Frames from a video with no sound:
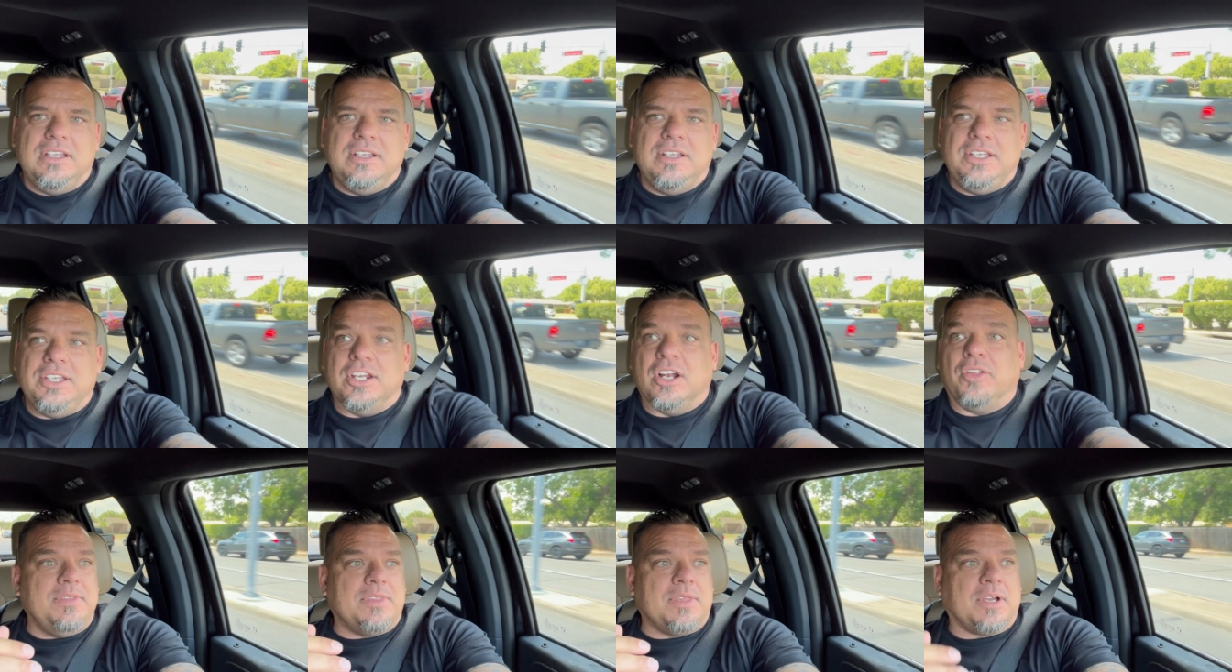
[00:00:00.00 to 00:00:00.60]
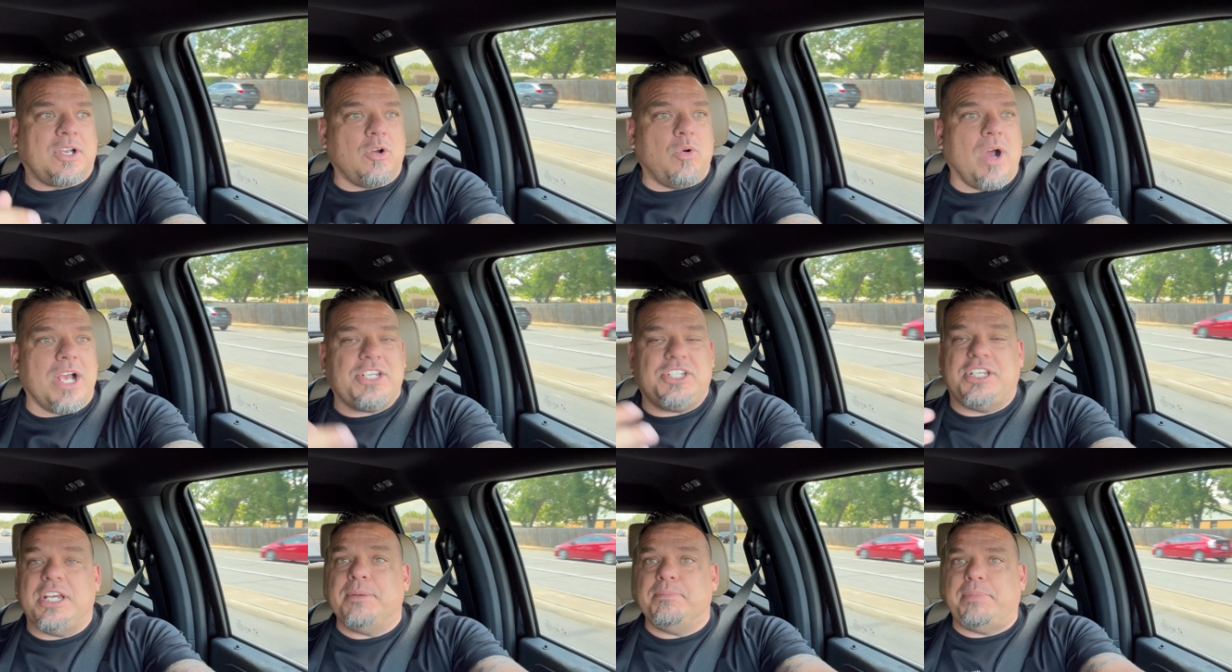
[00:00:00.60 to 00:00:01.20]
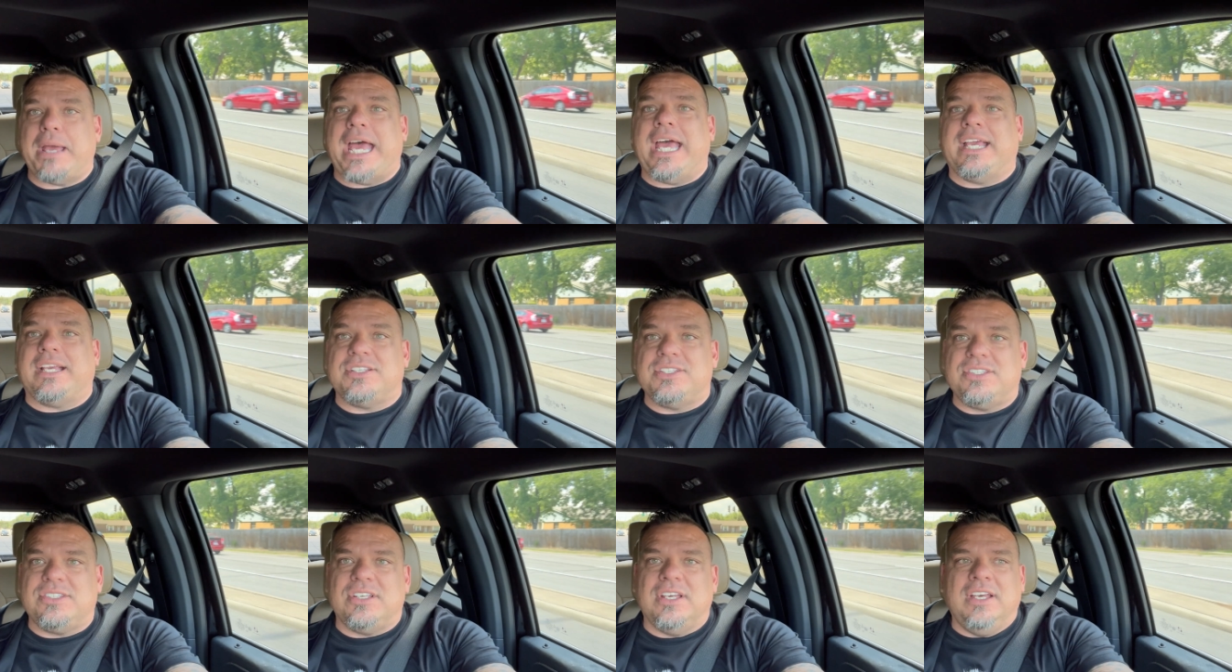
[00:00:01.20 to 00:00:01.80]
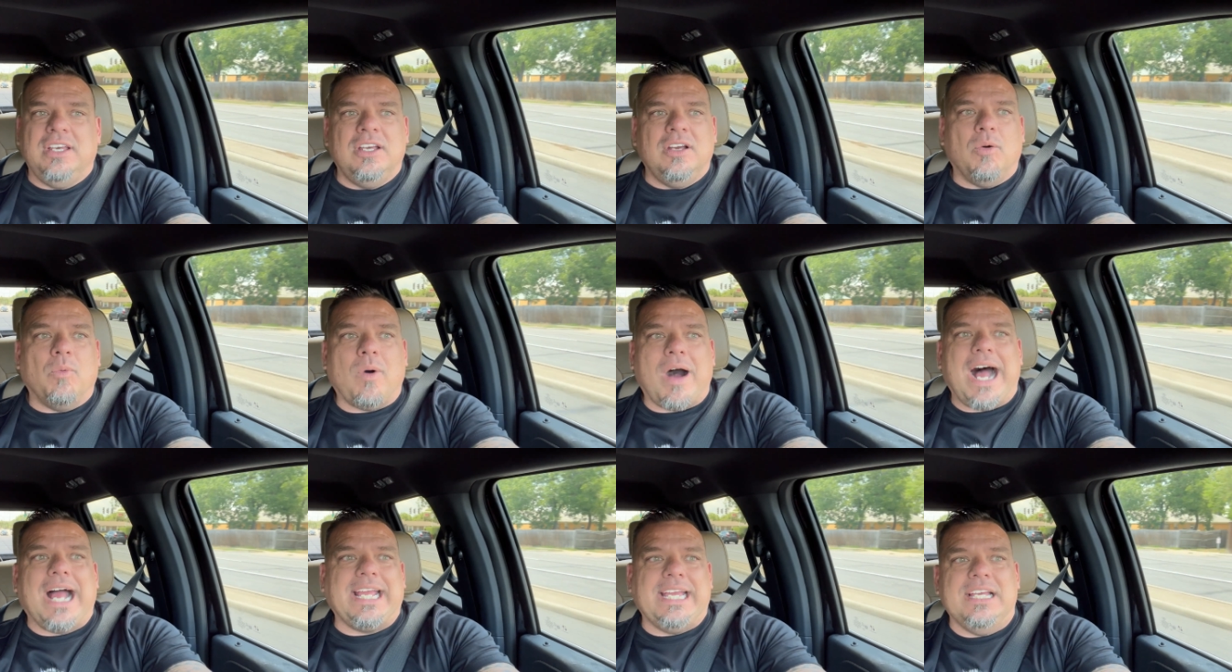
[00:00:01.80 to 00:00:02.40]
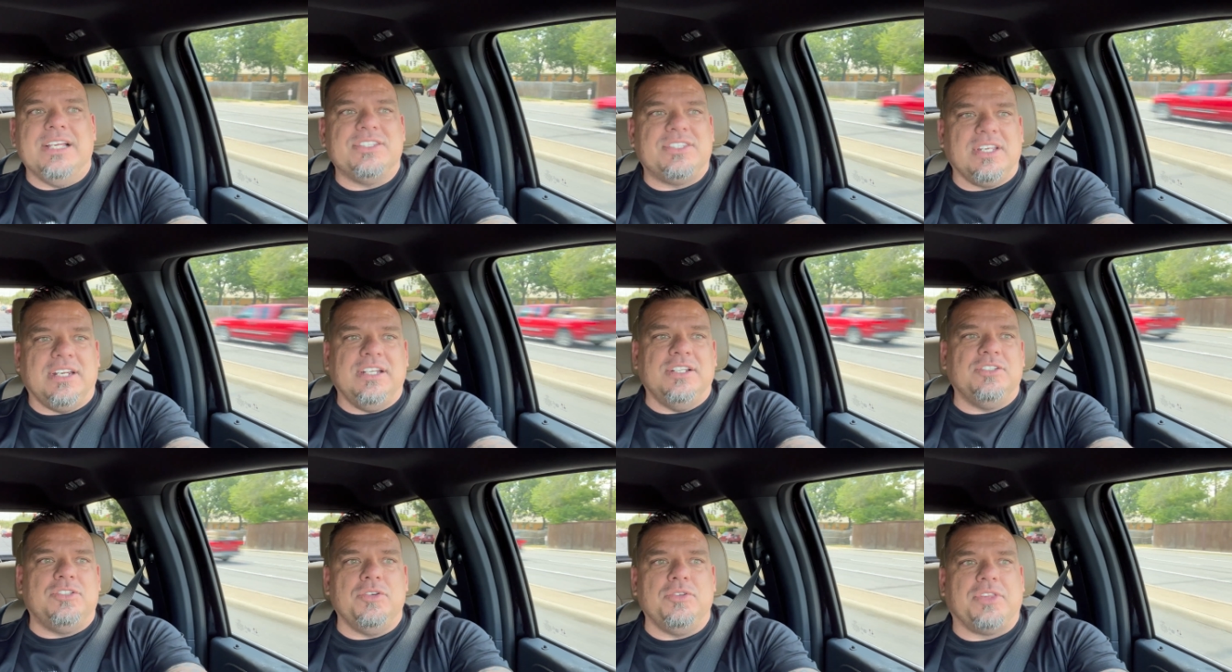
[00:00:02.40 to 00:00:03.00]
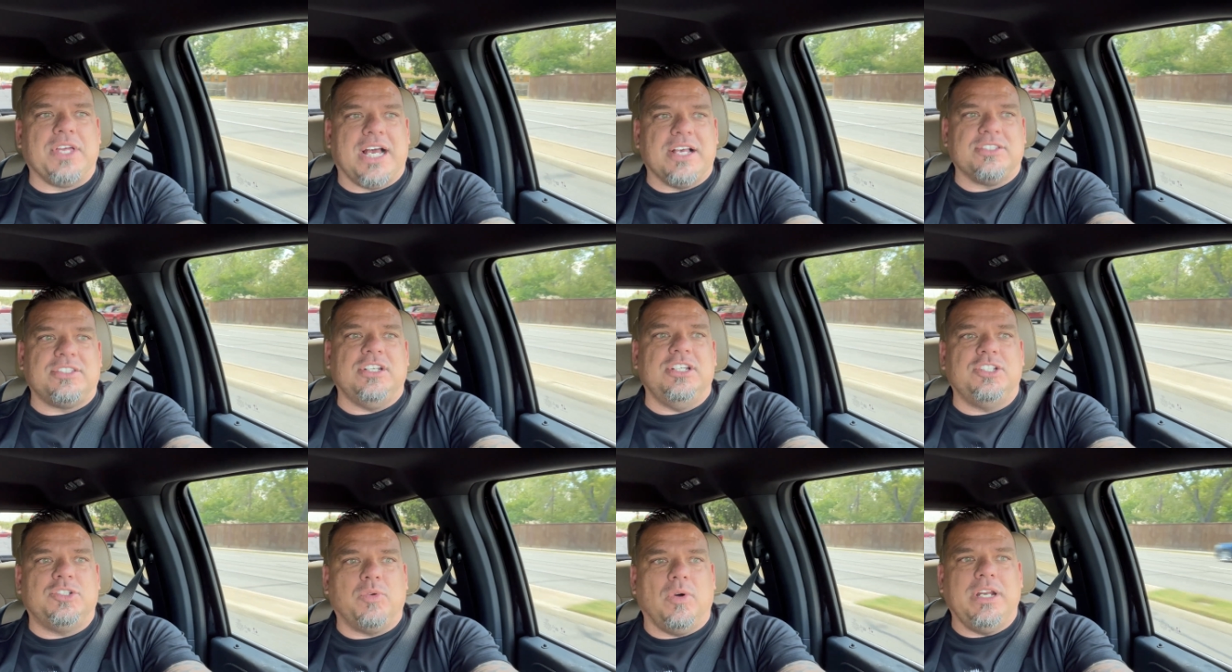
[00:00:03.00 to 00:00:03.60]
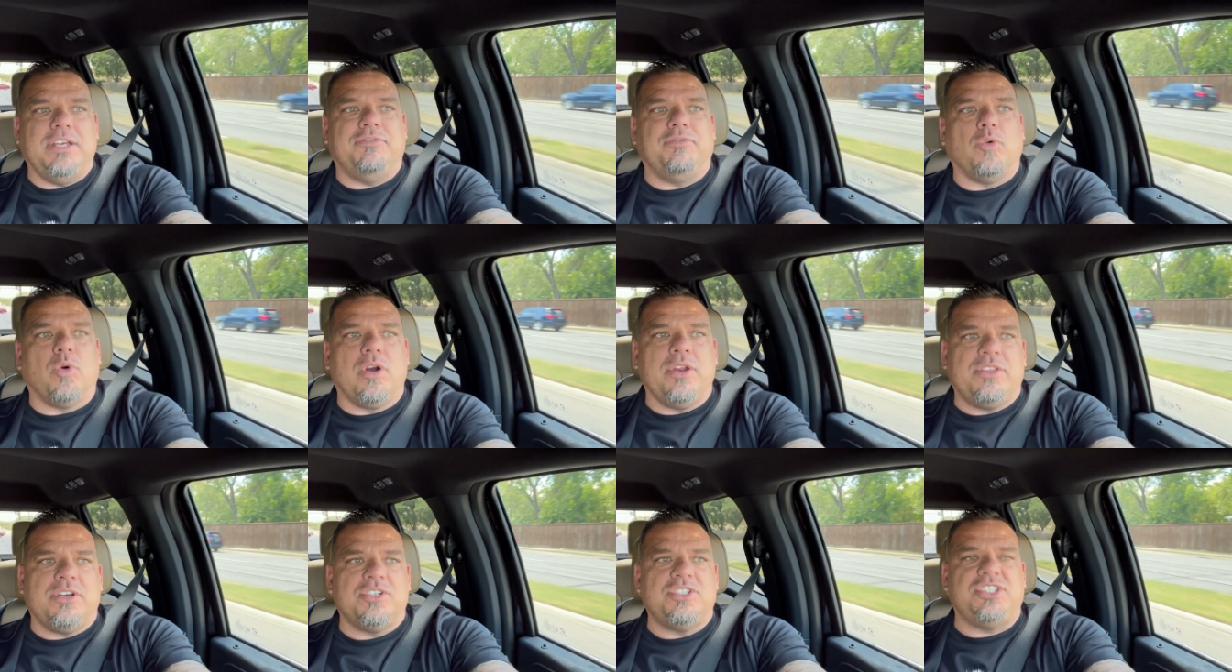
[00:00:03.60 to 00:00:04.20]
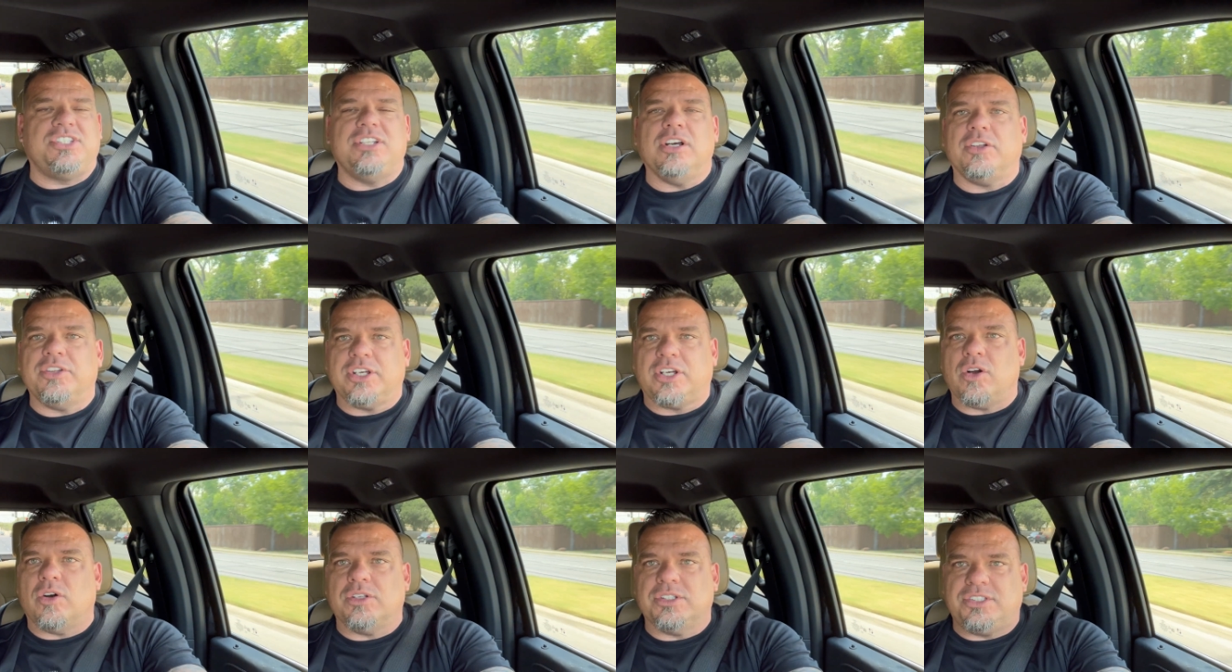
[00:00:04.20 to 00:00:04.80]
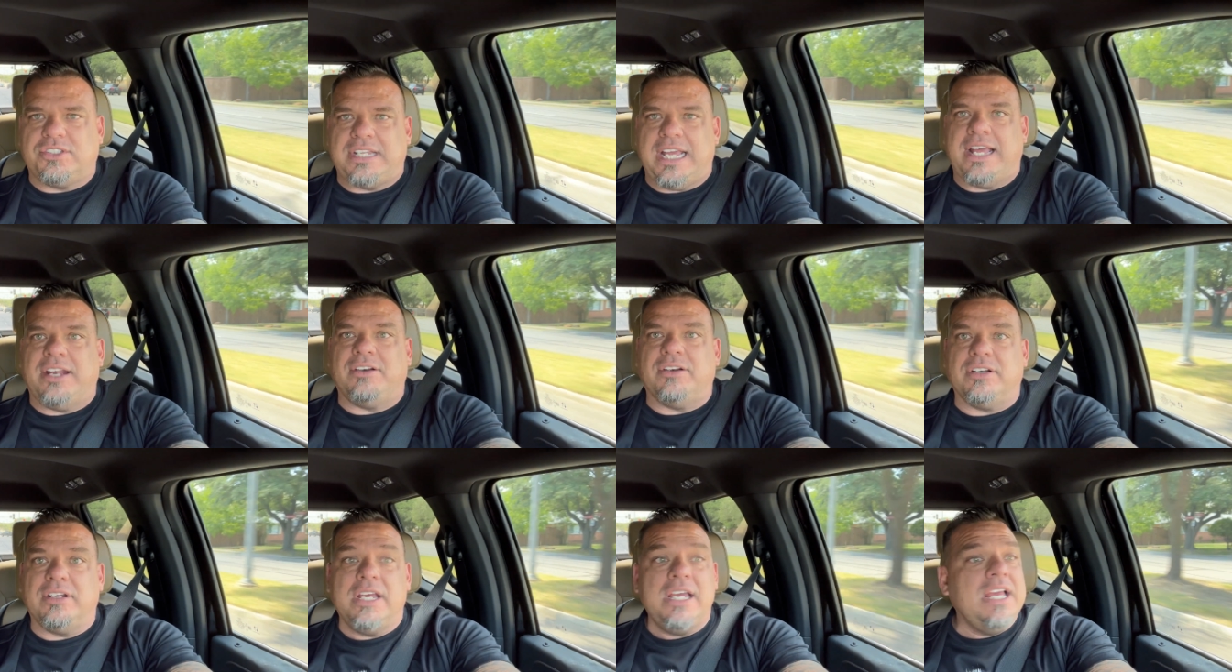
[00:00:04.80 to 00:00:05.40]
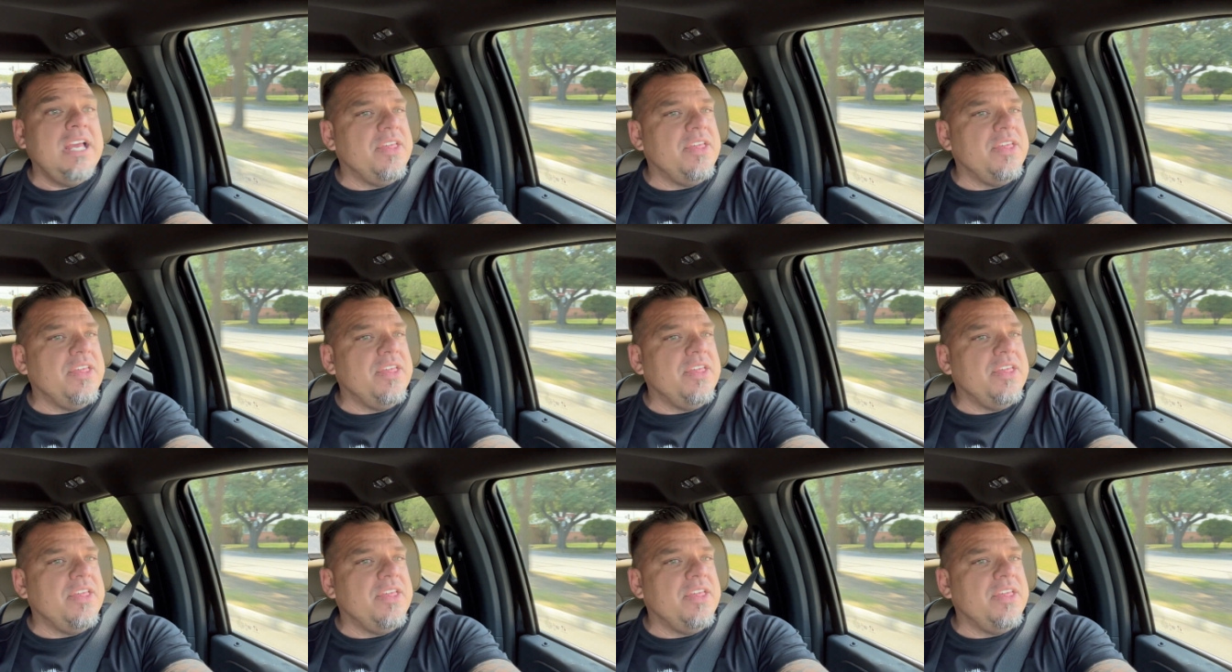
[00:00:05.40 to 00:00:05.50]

you know, the question begs why is it in 2024 they're still the gold standard?